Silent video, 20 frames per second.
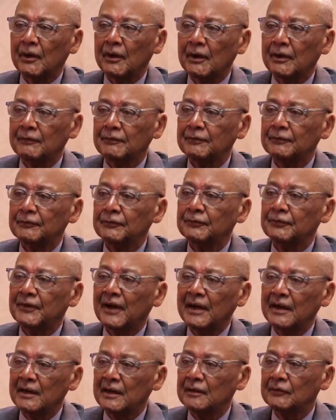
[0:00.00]
are
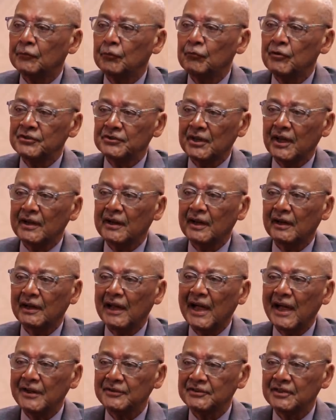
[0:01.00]
fighting, risking their
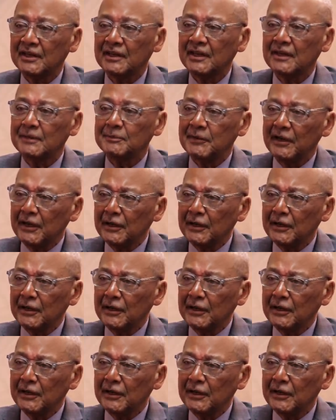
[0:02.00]
lives to come